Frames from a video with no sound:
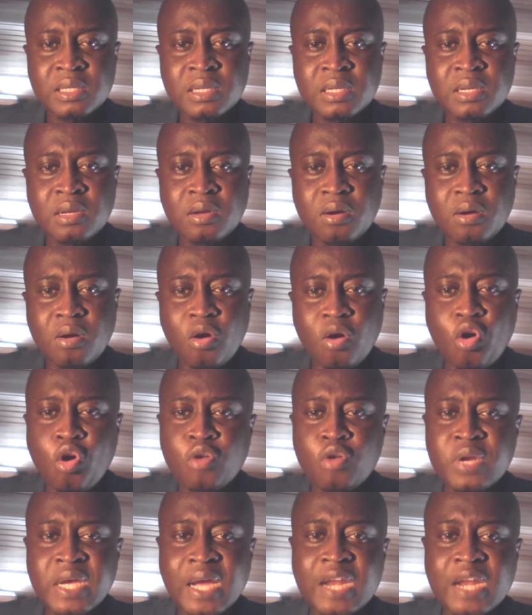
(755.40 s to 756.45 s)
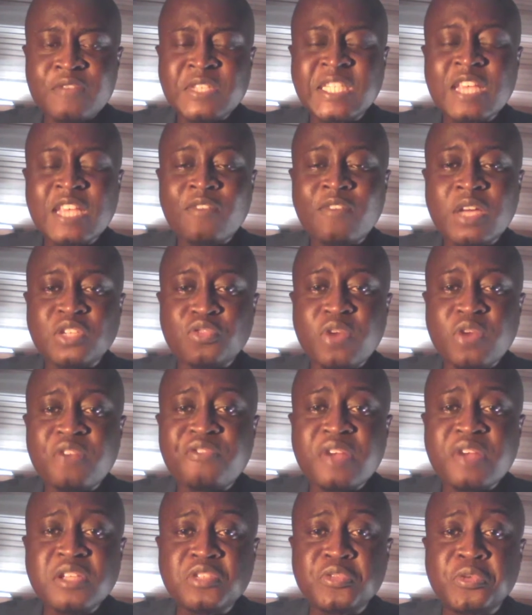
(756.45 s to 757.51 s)
or they can even serve as
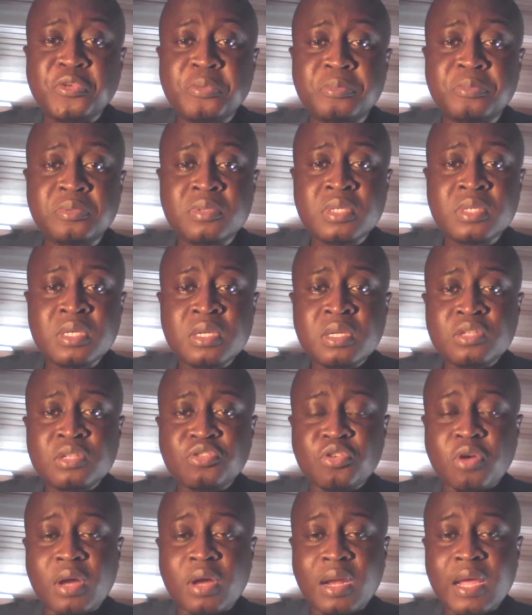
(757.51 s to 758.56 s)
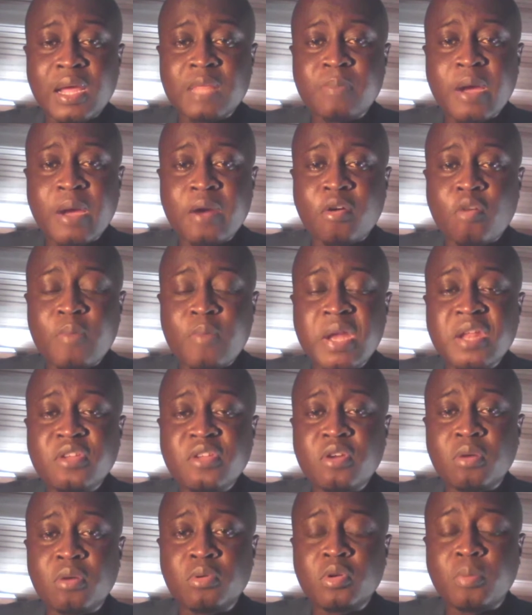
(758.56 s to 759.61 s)
reference group to your client by recommending
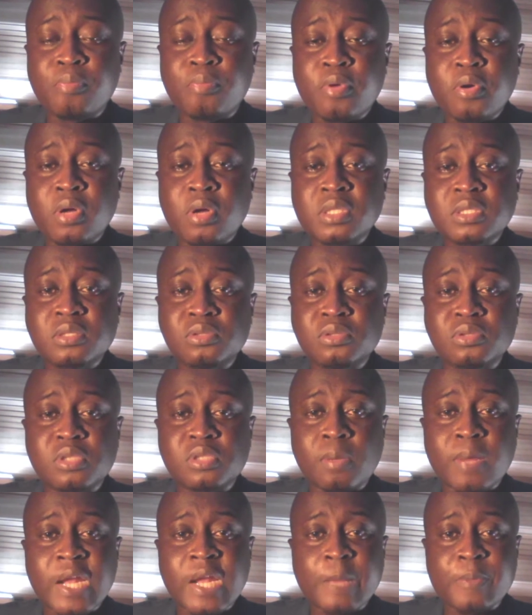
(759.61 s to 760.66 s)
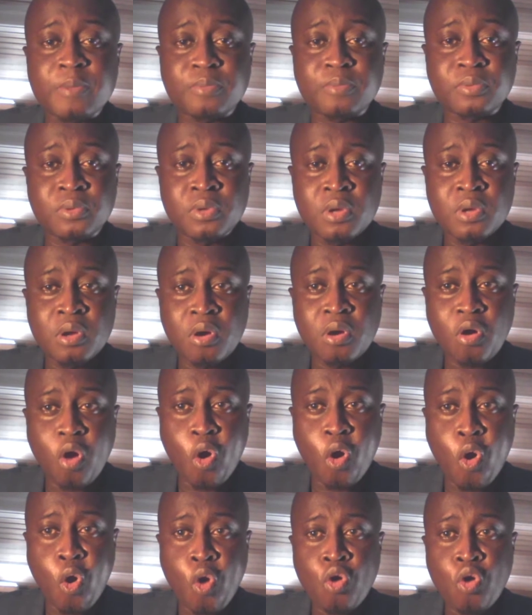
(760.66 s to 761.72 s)
your product to some other people,
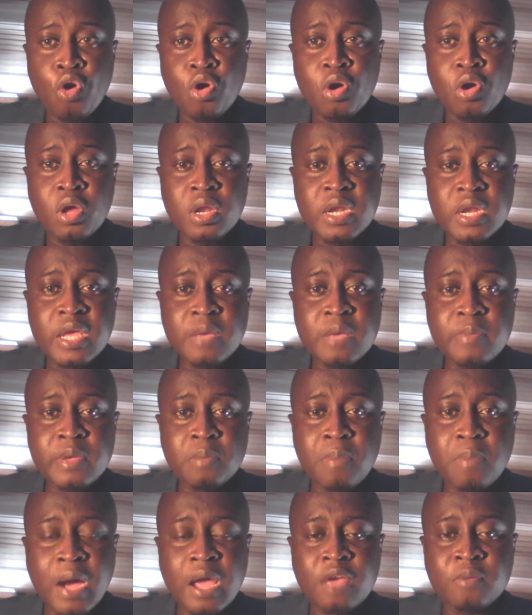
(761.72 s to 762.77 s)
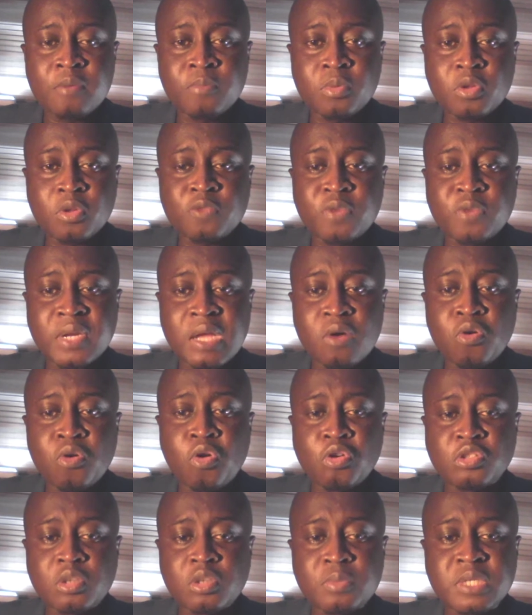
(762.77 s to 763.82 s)
or they may buy not for their own
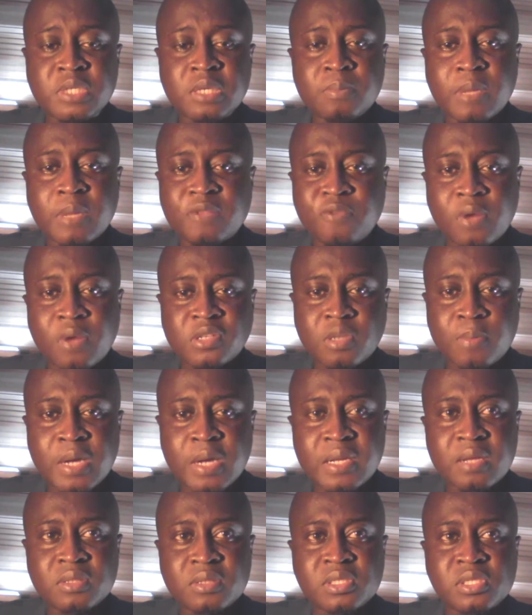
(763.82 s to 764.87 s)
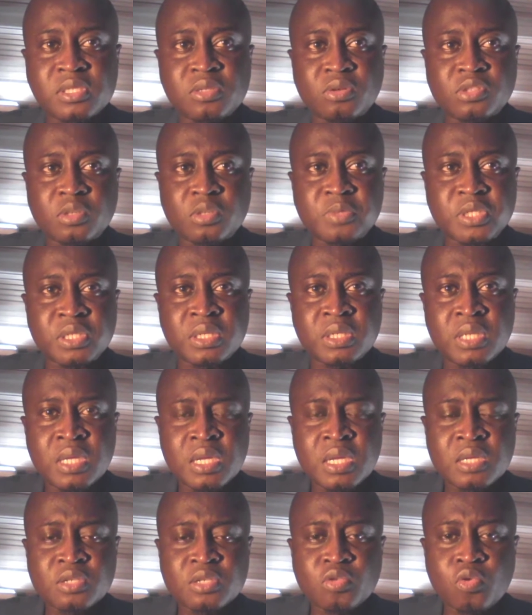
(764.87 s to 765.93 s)
consumption but for somebody else's consumption.
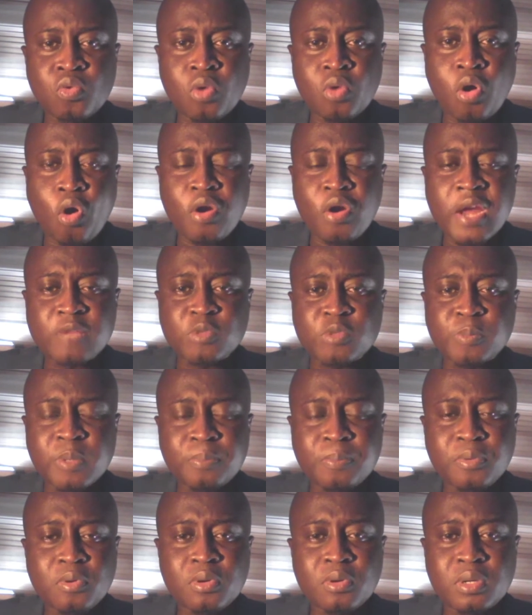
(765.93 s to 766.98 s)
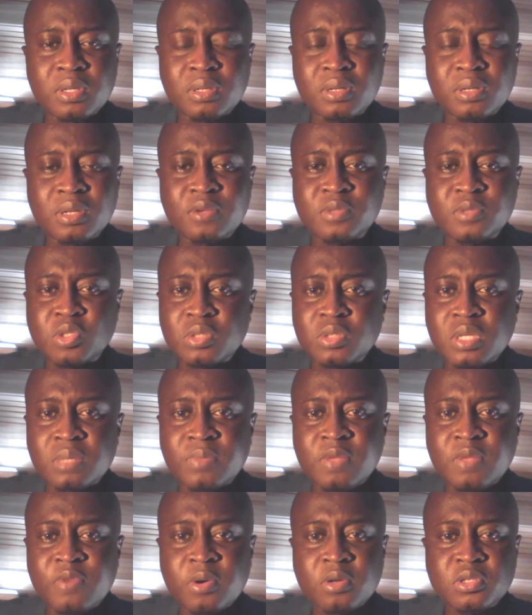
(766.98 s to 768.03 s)
So connect with people on the
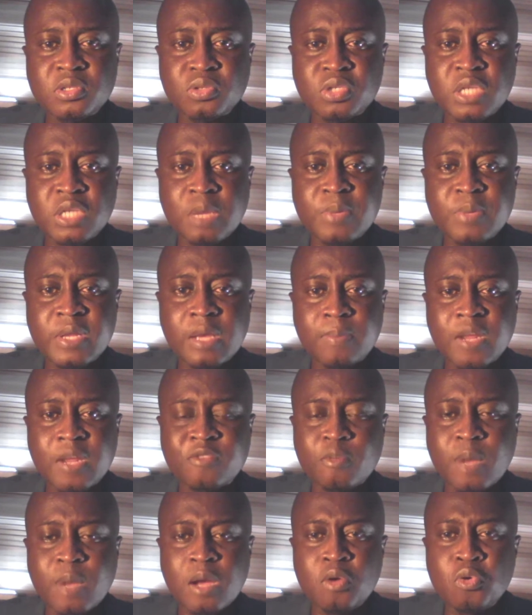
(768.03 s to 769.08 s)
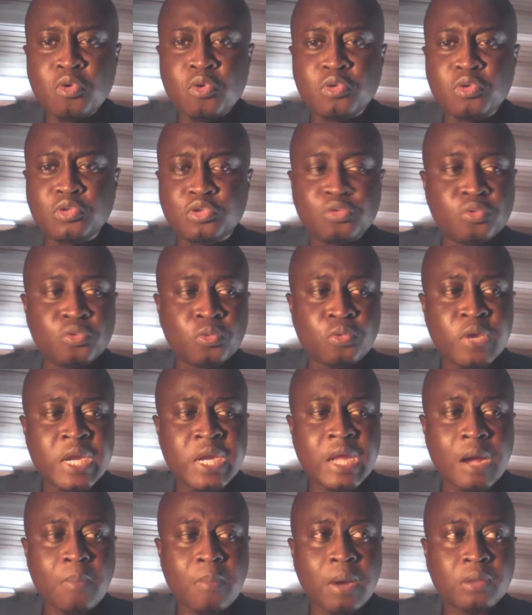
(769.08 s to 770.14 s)
various social media platforms, but look through, read
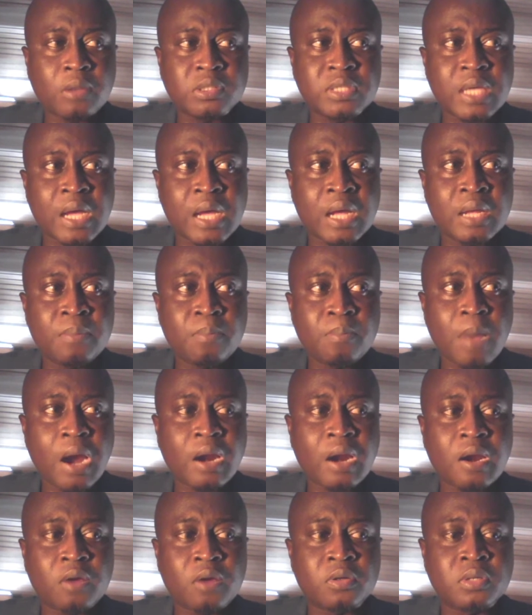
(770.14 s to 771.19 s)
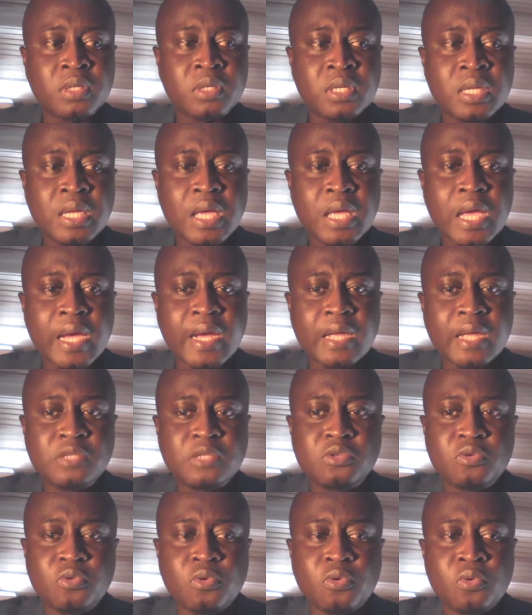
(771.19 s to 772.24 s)
about their background, and get to
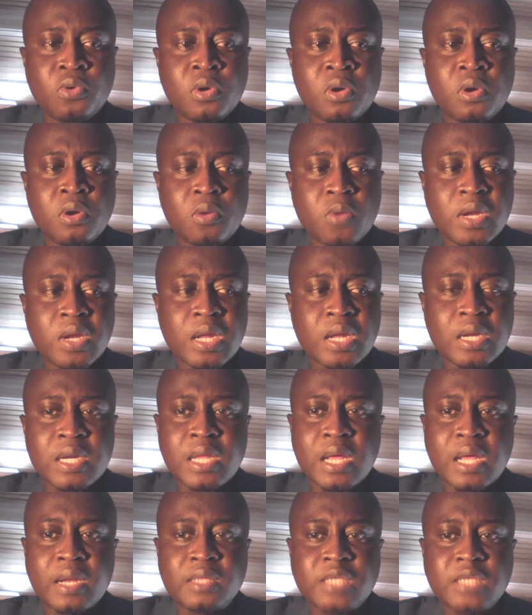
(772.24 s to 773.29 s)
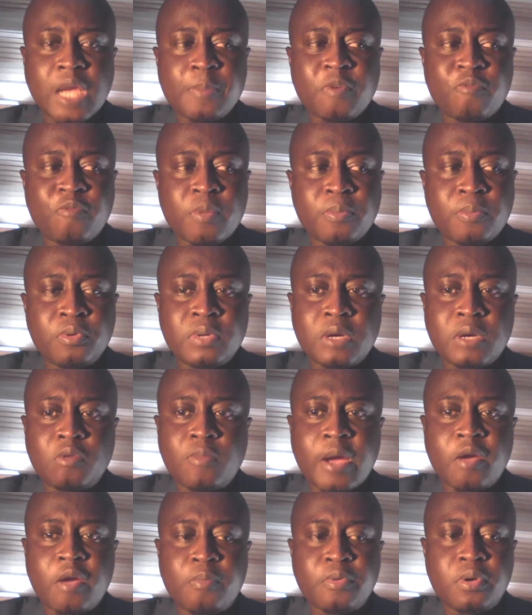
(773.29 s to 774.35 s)
know whether they are the type of people that will buy your
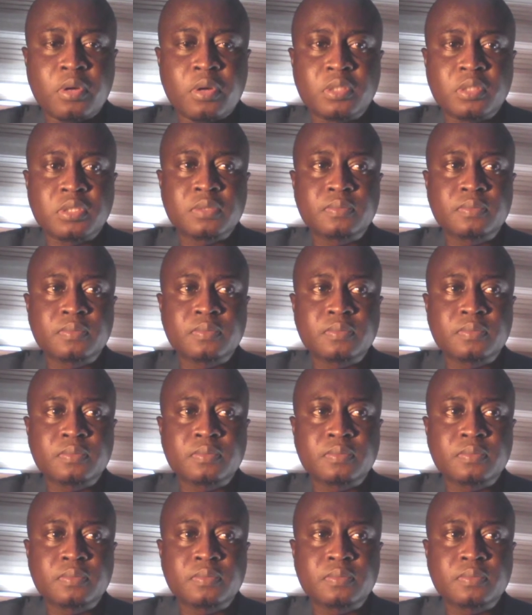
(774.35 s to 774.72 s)
product.